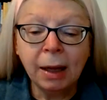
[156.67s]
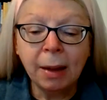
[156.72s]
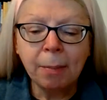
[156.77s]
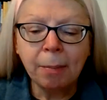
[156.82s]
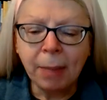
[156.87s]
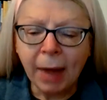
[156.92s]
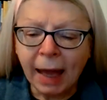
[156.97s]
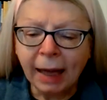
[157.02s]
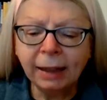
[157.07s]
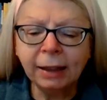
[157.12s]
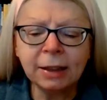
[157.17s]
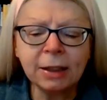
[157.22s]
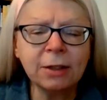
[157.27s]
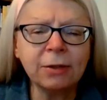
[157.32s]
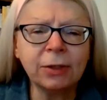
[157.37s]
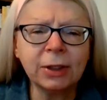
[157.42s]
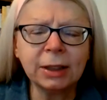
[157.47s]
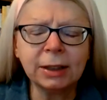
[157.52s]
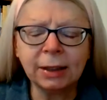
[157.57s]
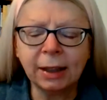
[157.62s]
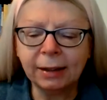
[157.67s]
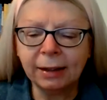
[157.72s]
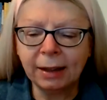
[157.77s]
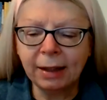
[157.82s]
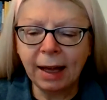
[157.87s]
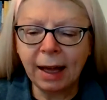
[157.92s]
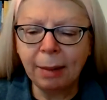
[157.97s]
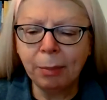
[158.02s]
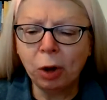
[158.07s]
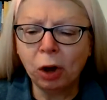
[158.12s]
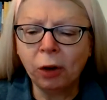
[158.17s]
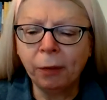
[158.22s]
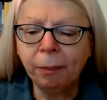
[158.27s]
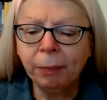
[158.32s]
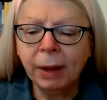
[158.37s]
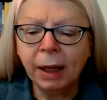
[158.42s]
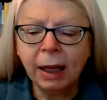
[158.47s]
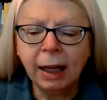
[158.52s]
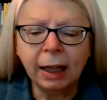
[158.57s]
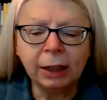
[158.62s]
banged his fist on the table,
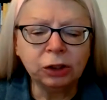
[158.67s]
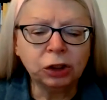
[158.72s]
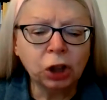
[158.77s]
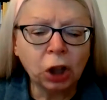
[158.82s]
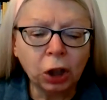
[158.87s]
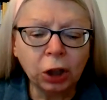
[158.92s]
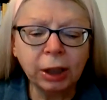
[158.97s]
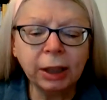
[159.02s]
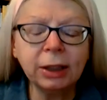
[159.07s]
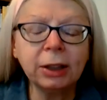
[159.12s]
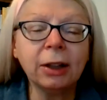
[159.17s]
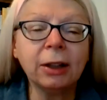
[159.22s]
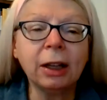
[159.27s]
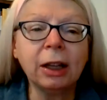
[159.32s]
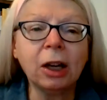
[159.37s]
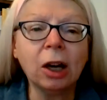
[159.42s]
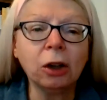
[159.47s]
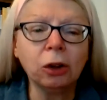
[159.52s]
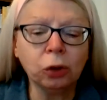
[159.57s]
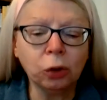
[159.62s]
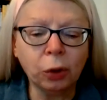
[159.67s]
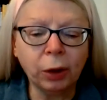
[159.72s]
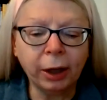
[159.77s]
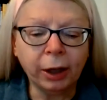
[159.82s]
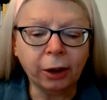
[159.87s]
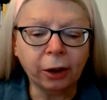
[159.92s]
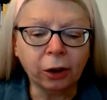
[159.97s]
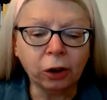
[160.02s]
and turning to the young lawyer,